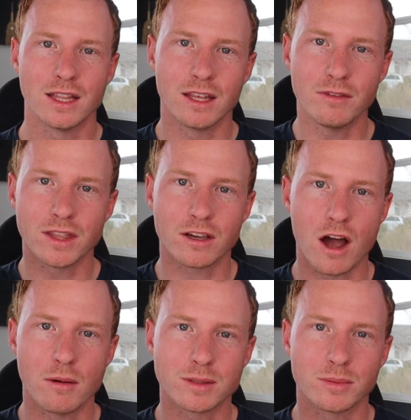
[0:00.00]
leave it in the
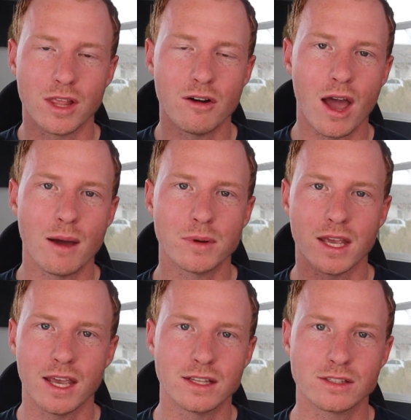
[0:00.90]
comments below. Happy
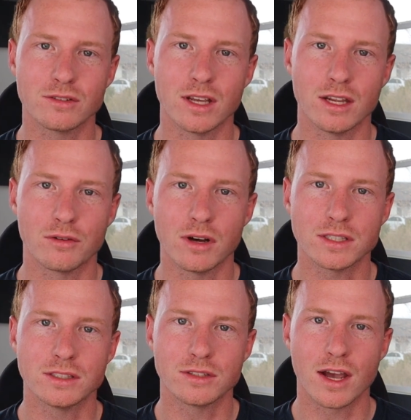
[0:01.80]
to answer any
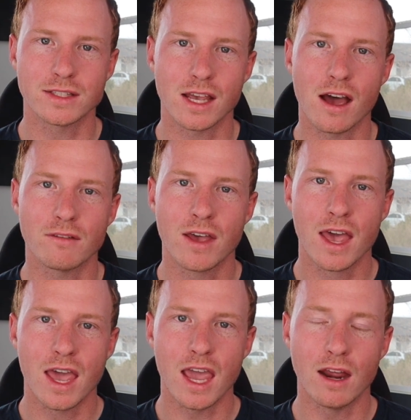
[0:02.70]
questions you guys have.
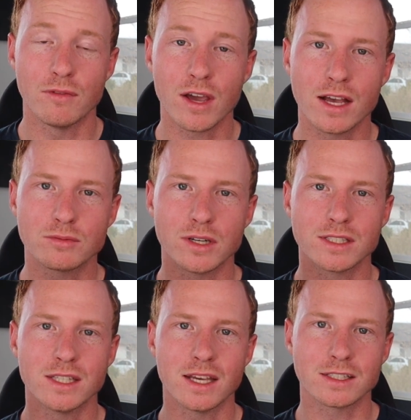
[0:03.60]
And if you guys want
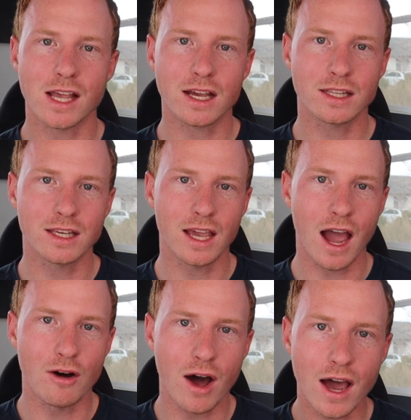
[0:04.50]
to see exactly
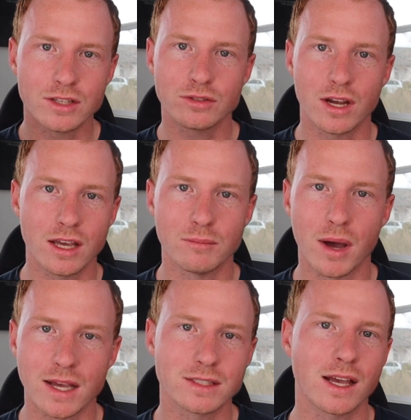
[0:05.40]
how I trade,
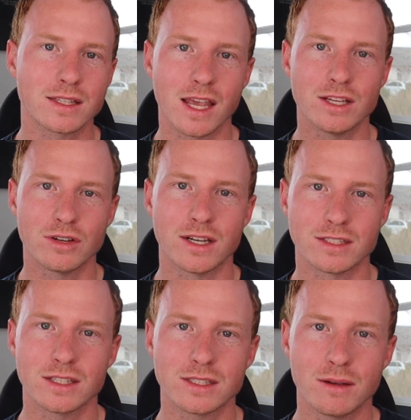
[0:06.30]
my exact day trading
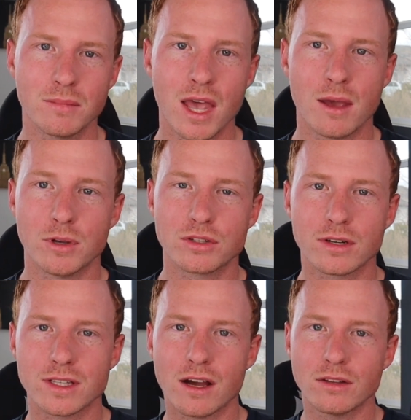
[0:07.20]
system, be
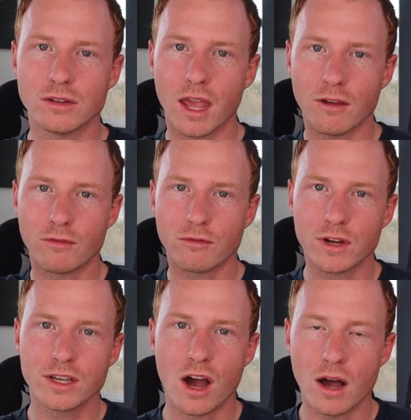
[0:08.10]
sure to download a
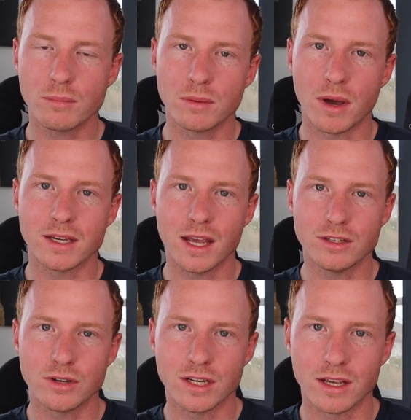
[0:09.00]
free copy of my day
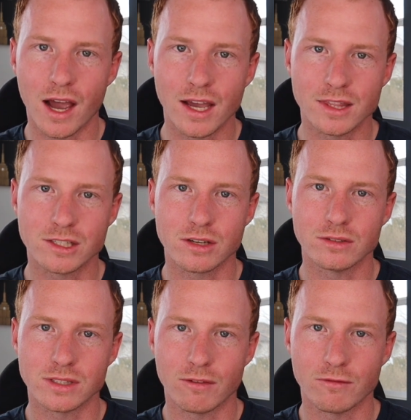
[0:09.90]
trading guide. This
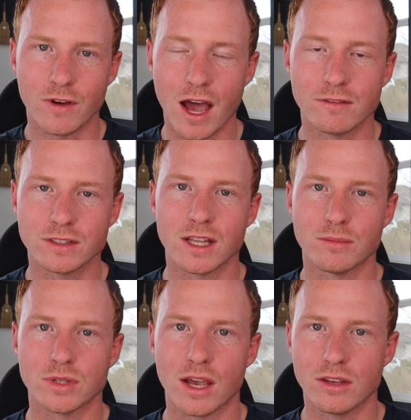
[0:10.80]
shows the 5
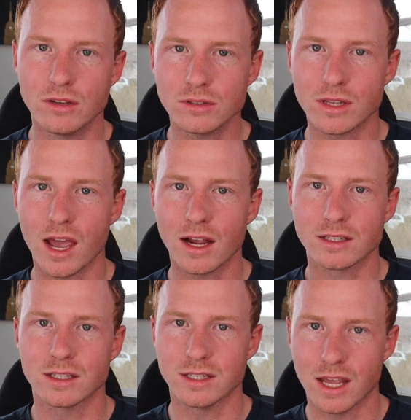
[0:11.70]
steps I use to
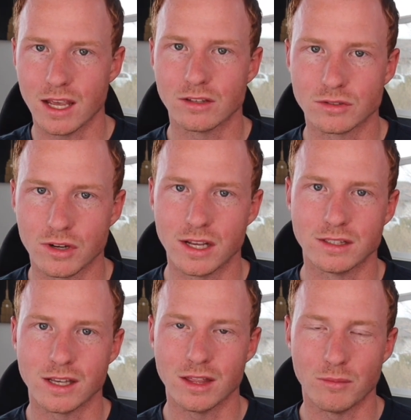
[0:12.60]
actually take
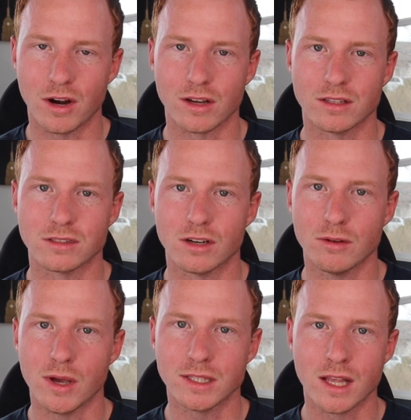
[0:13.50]
trades in the market. So
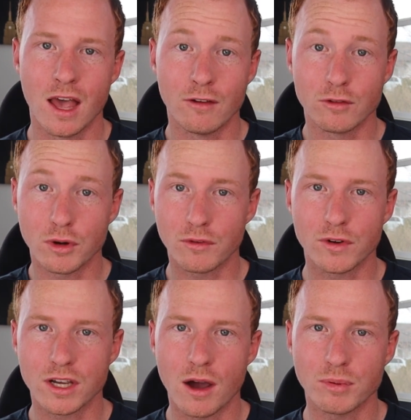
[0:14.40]
anyways, if you want a
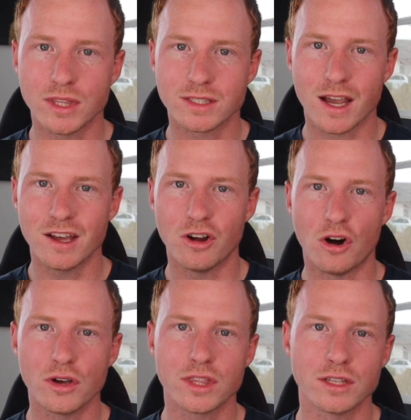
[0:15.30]
free copy of this guide,
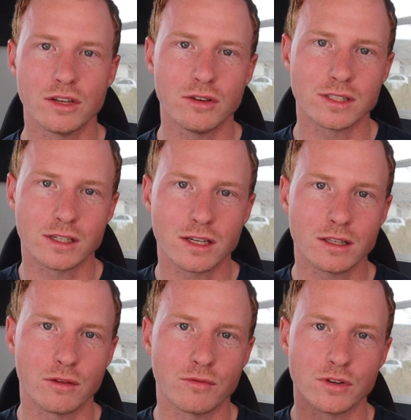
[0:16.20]
all you have to do is click
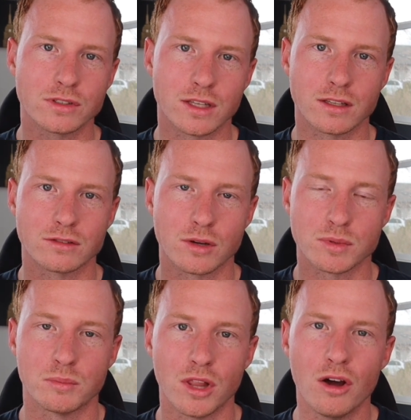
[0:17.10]
on the first link in the
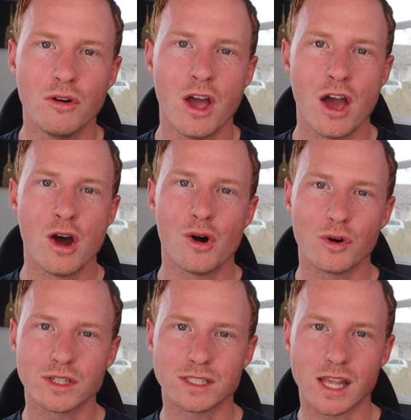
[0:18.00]
description below,
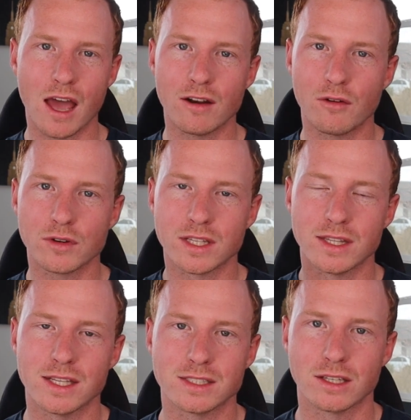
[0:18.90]
or just head over to
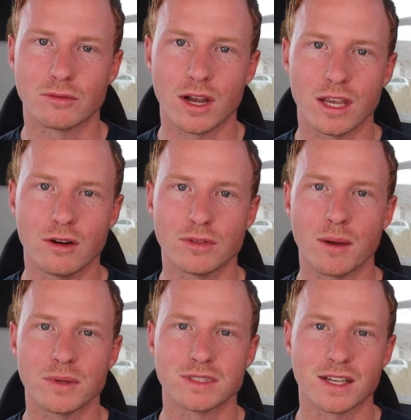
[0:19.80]
this link right here. With
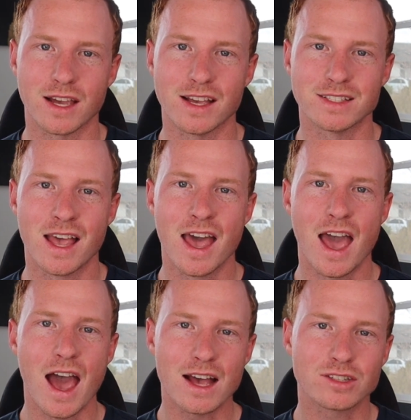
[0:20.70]
that being said, guys,
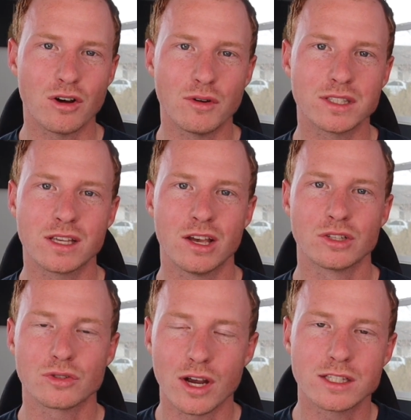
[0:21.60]
as always,
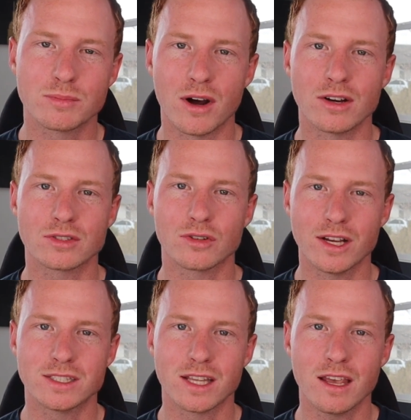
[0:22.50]
trade smart,
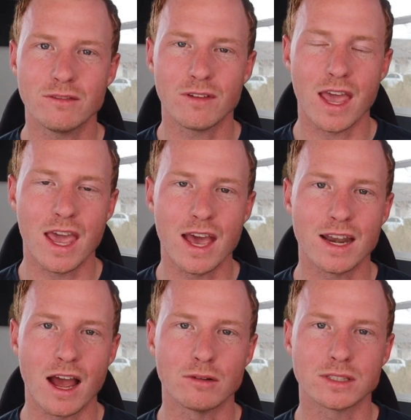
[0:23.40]
trade safe,
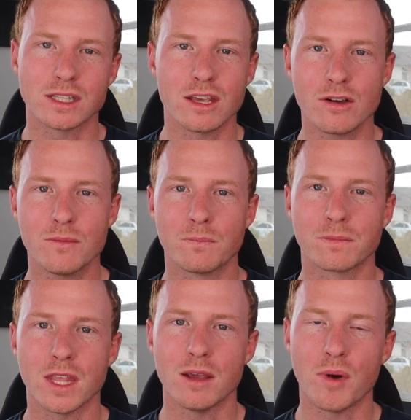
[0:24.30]
and I will see you
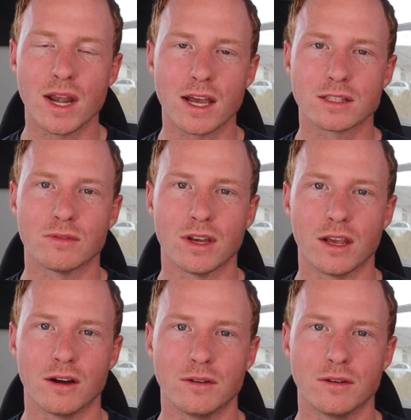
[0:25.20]
in my next video.